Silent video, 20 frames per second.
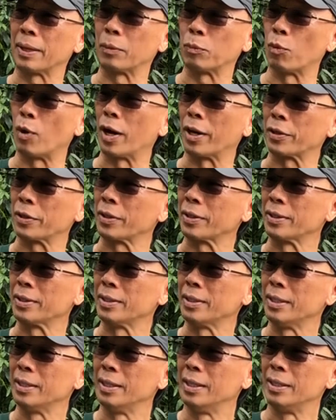and water.
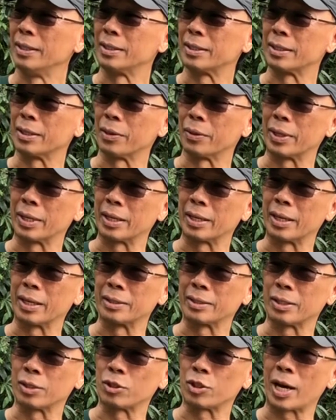So
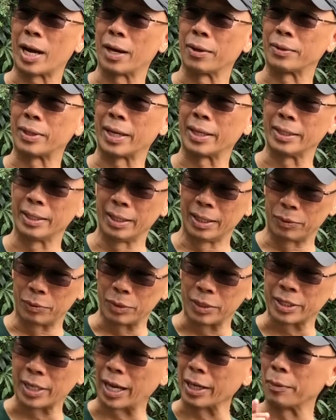as a child, I
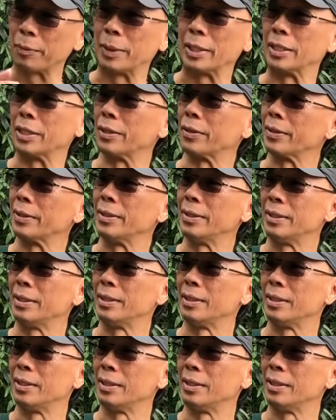recycled my urine.